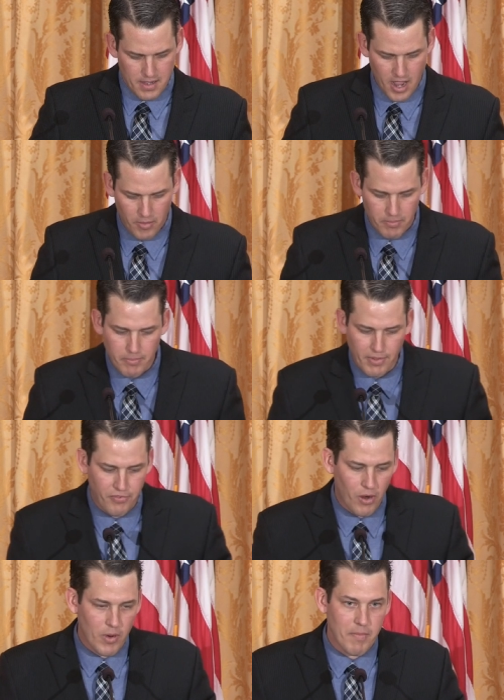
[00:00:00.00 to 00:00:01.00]
Now,
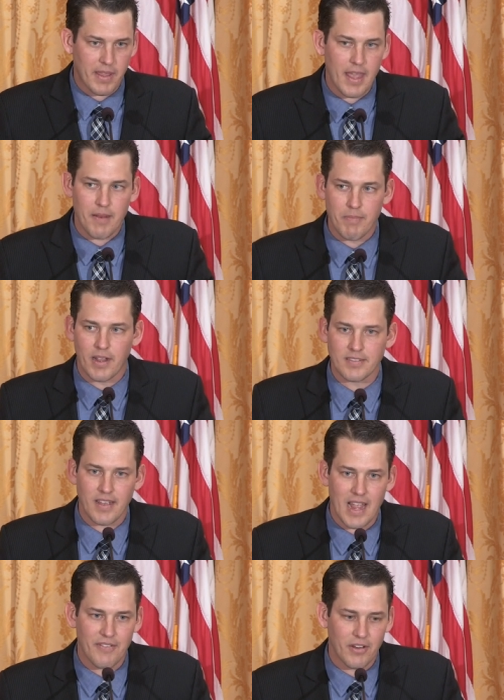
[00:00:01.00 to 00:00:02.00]
before we begin, because
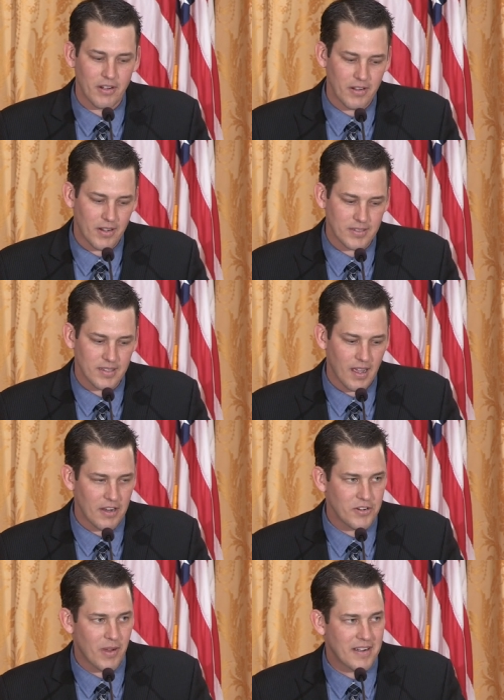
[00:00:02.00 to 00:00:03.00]
I have all your ears,
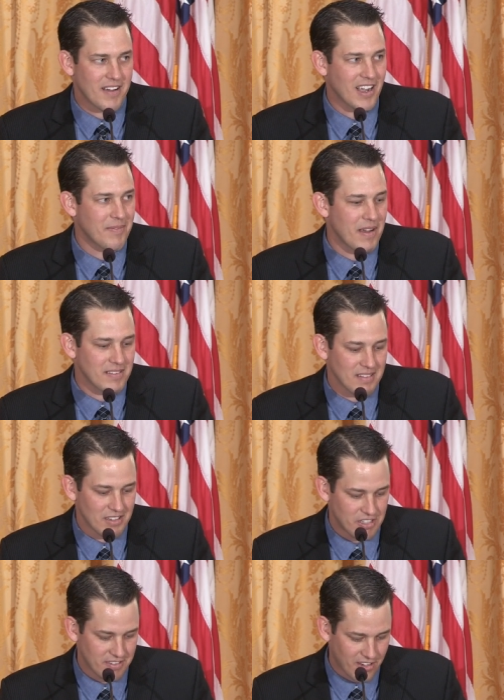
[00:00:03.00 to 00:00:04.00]
I do want to talk
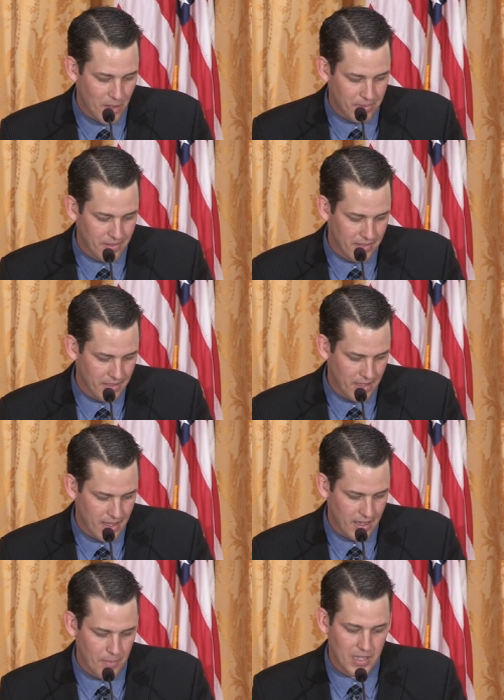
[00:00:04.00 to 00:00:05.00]
about just a couple uh,
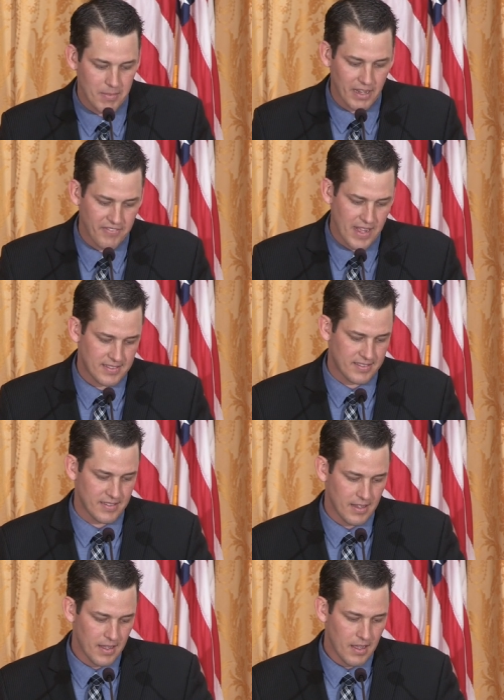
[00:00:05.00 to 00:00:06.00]
upcoming
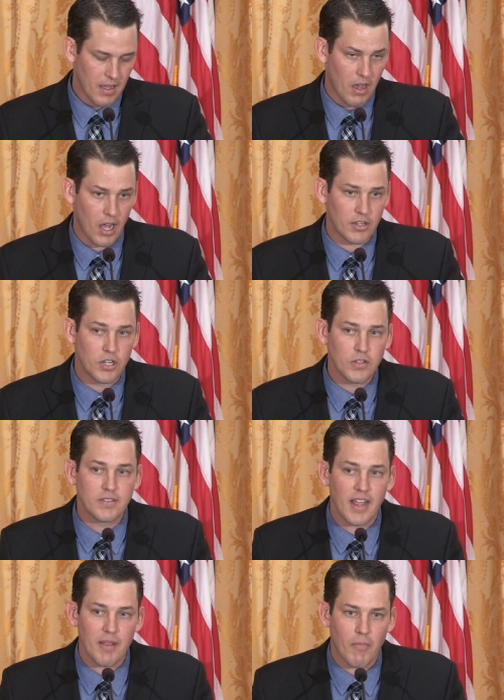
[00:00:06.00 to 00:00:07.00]
events. On
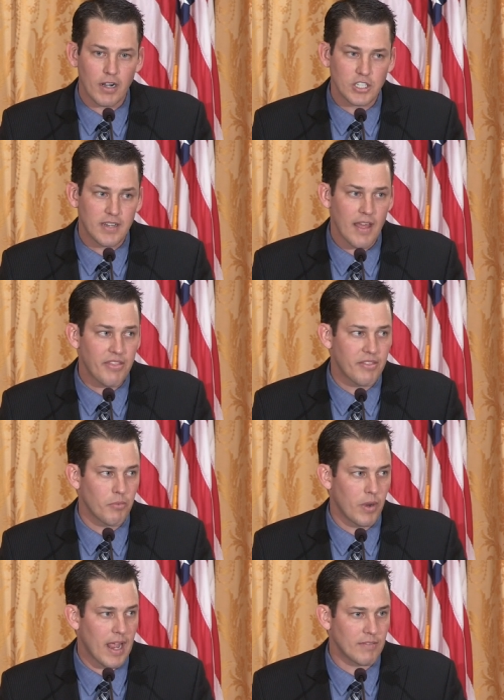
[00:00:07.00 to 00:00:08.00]
Tuesday, March 10th,
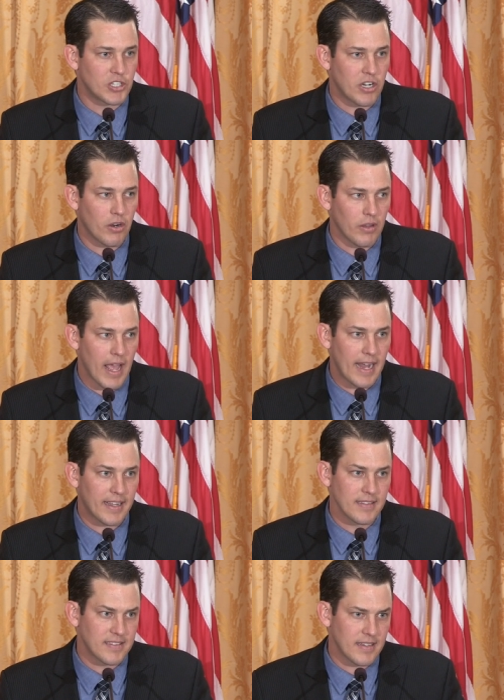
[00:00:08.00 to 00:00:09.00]
we have Sharyl
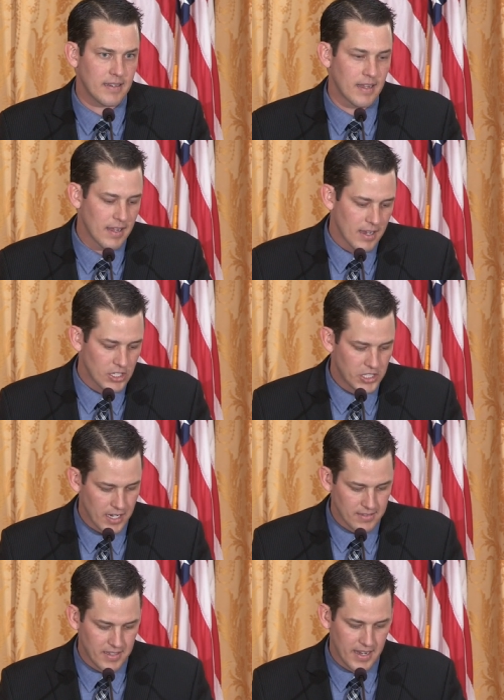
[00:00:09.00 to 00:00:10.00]
Attkisson.
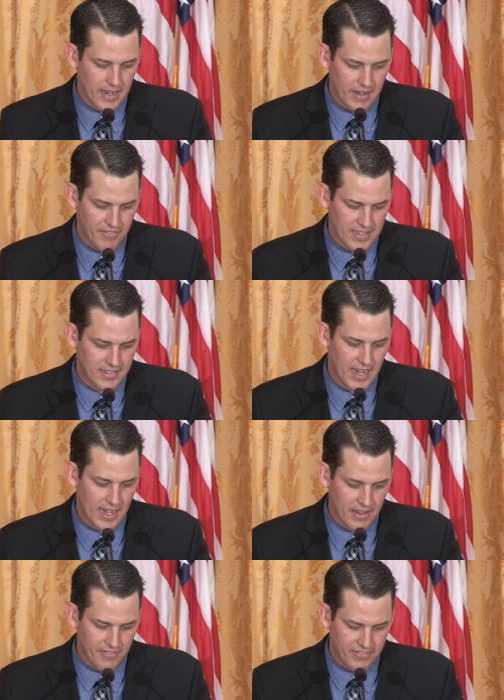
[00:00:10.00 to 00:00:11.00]
She is the
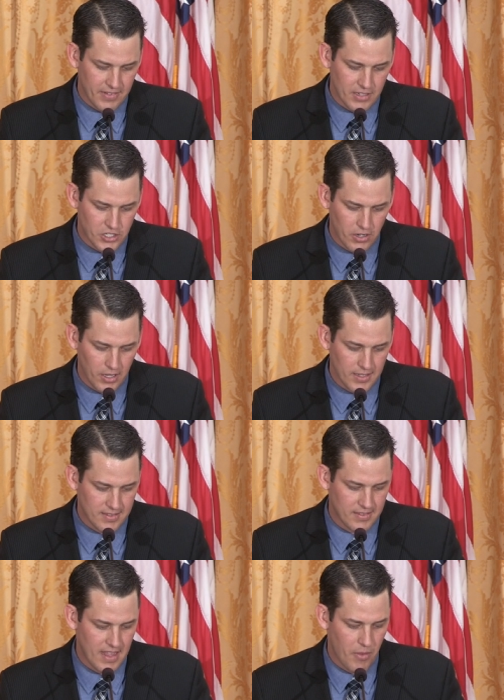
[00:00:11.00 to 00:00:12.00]
investigative
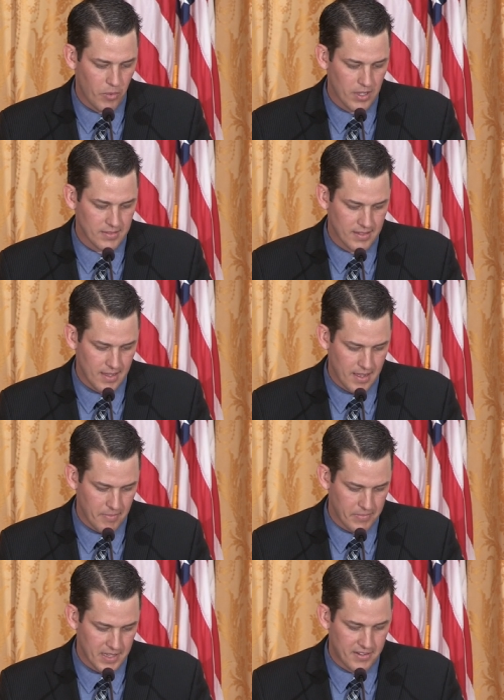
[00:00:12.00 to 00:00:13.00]
journalist that was
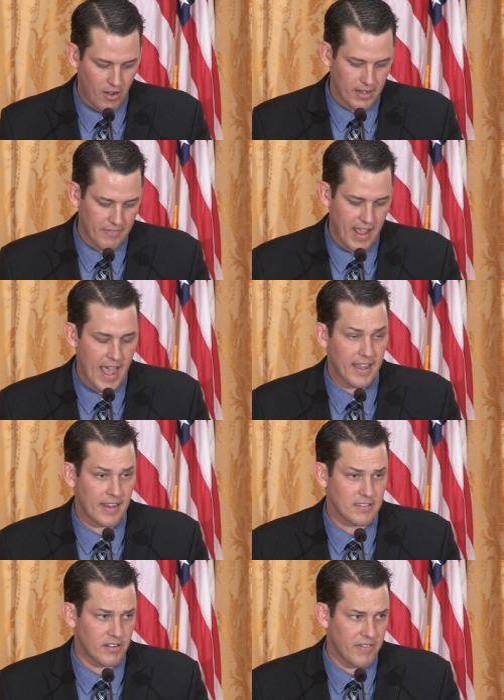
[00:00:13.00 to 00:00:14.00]
um, the target of
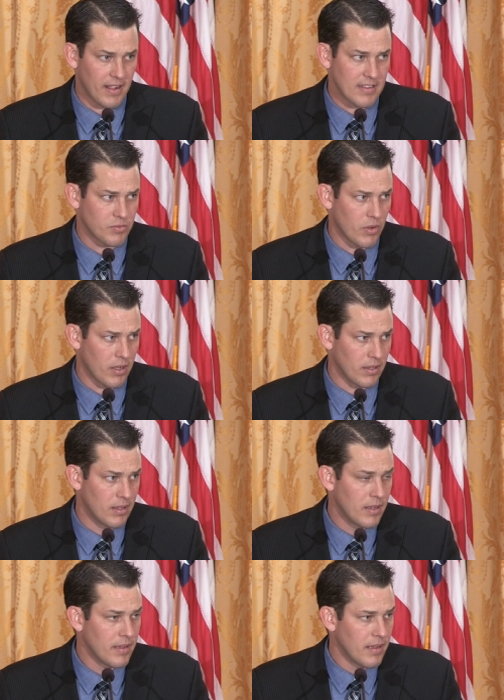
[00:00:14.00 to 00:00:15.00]
hacking and surveillance while